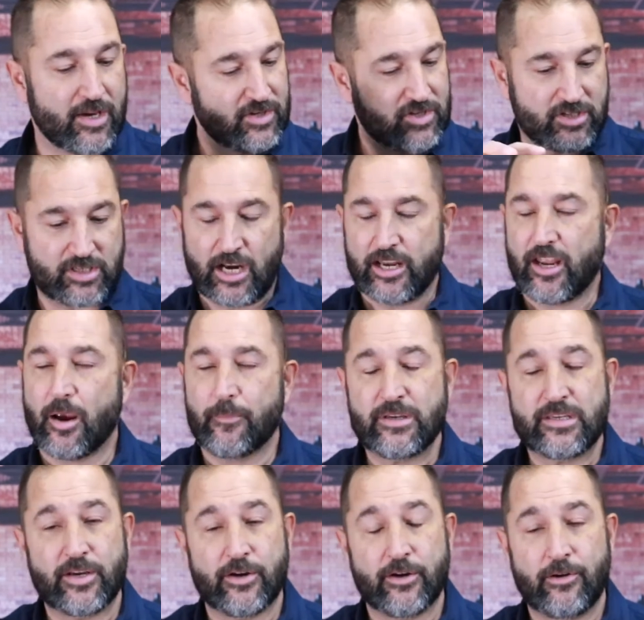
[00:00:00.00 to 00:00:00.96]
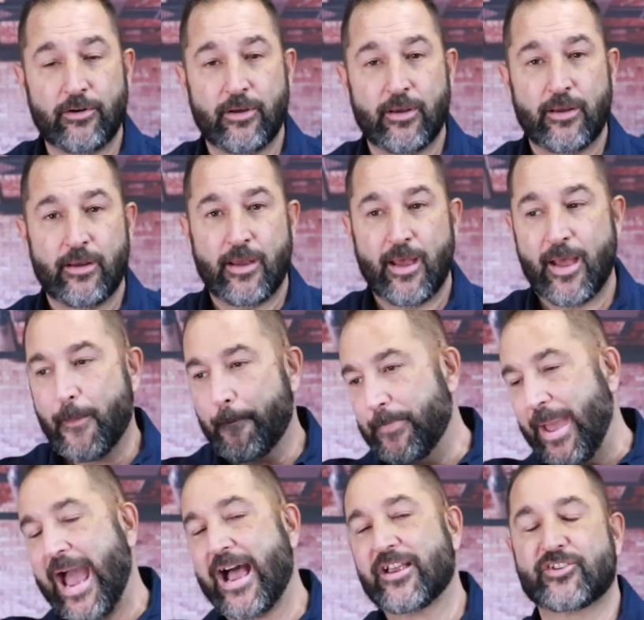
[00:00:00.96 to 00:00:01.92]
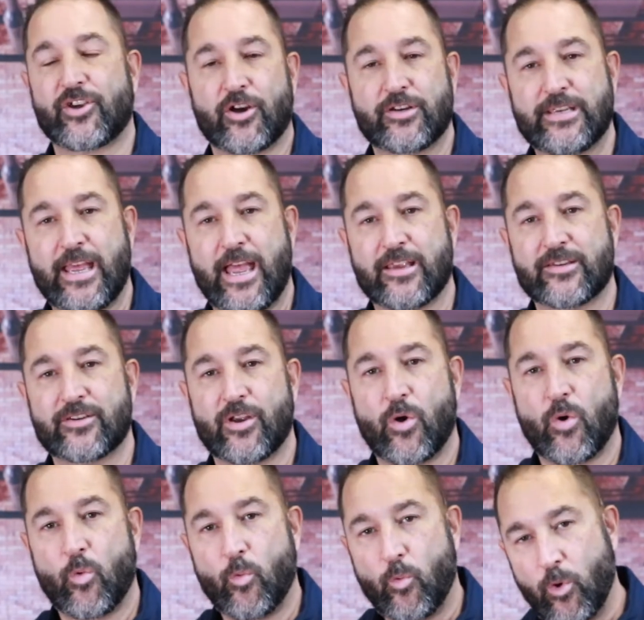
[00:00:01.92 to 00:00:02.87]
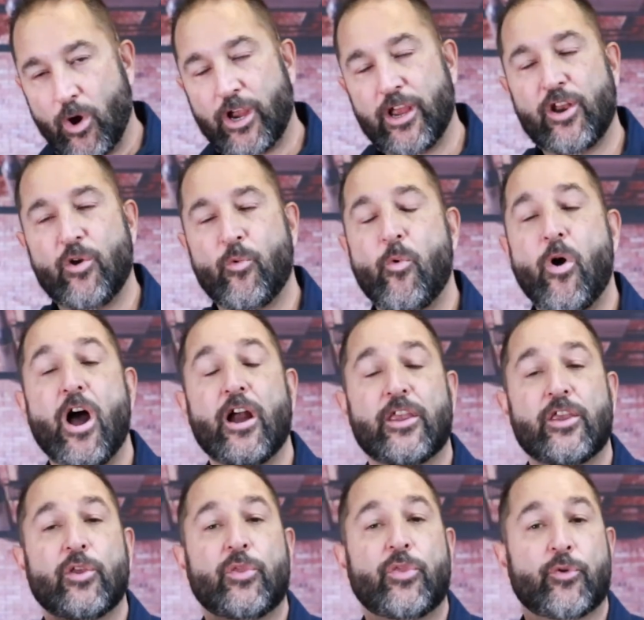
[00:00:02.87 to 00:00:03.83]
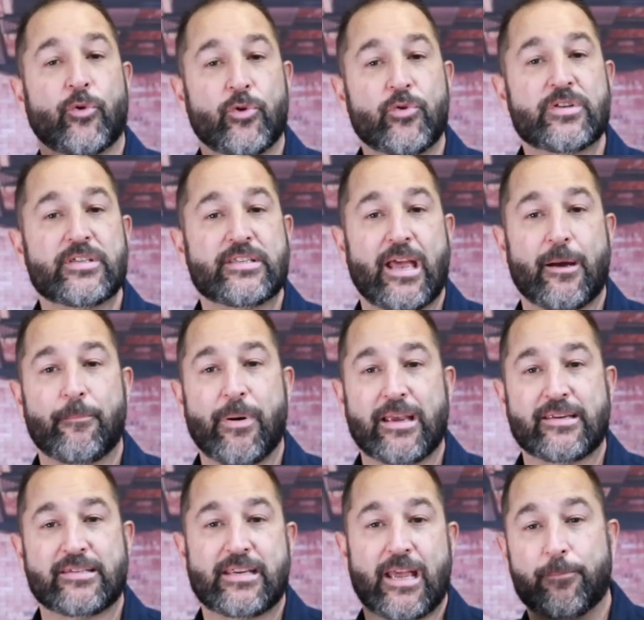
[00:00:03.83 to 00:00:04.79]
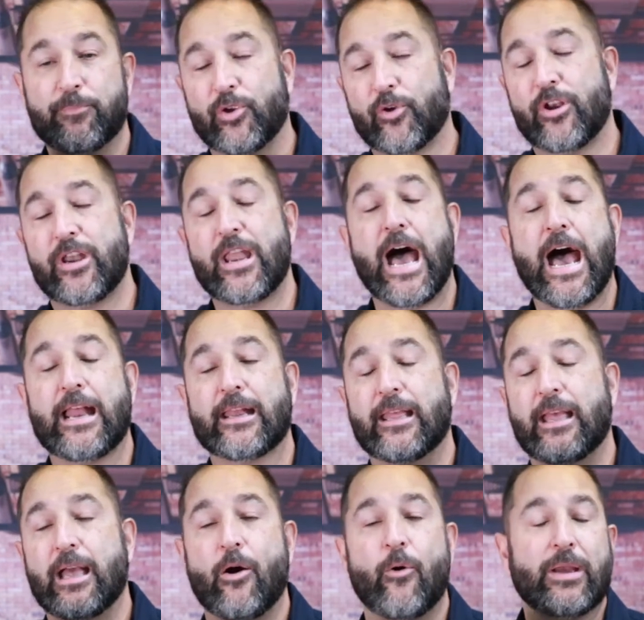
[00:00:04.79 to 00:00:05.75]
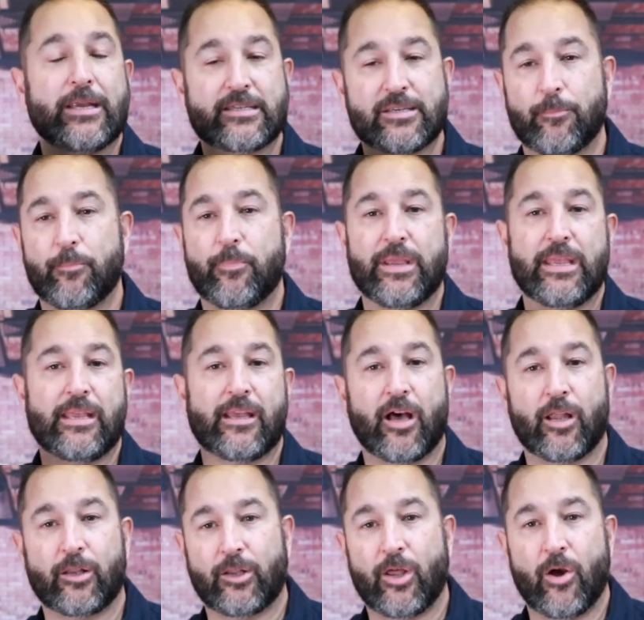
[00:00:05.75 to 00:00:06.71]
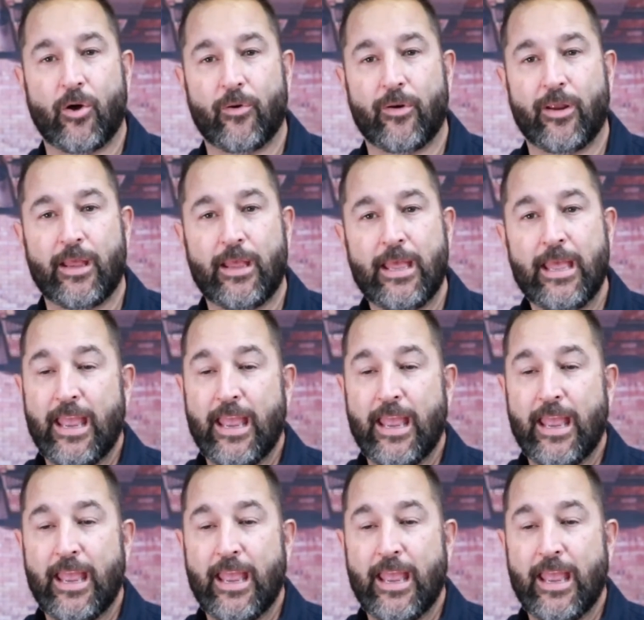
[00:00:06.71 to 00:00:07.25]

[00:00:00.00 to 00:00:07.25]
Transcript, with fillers: study our material, pass our test. We're going to walk you through step by step. You're not going to be alone.